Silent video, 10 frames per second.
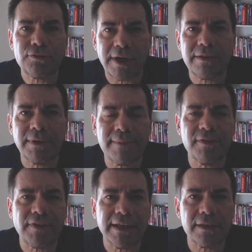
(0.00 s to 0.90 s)
tried to
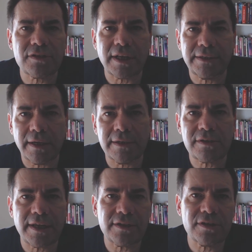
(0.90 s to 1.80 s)
blame the violence on
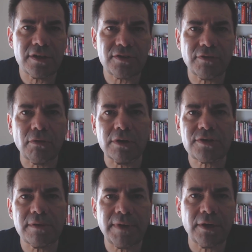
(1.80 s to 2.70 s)
guns, as does, of
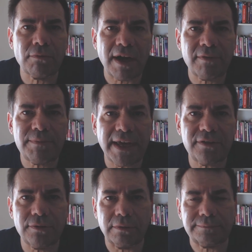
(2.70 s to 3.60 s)
course, the Mayor Rahm
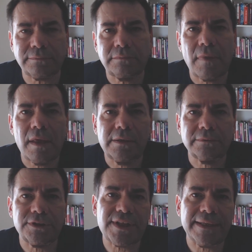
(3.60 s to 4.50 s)
Emanuel.
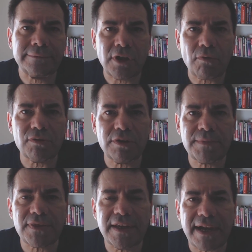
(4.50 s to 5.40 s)
Because they don't want to
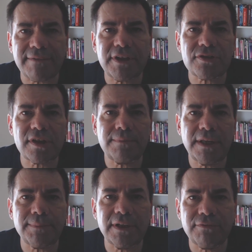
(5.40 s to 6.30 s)
admit the obvious, that
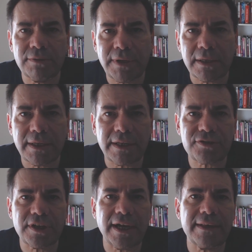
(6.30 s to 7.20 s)
people have rebelled
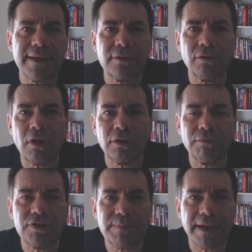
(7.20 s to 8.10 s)
against God. They no
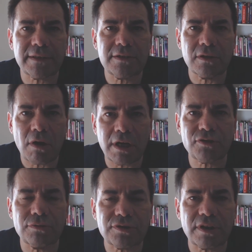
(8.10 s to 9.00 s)
longer respect his
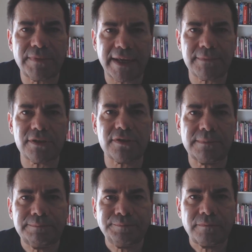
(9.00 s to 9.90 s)
laws or his
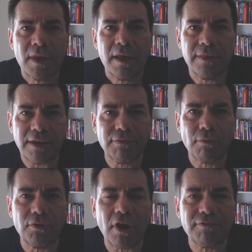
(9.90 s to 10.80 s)
commandments. They've
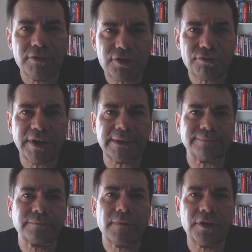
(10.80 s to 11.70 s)
thrown off
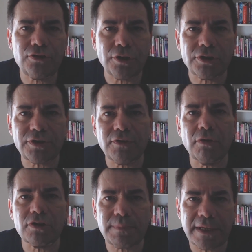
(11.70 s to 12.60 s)
restraint. And the church, of
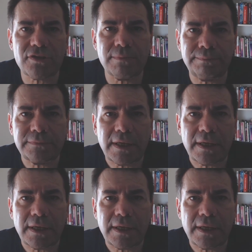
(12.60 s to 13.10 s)
course, plays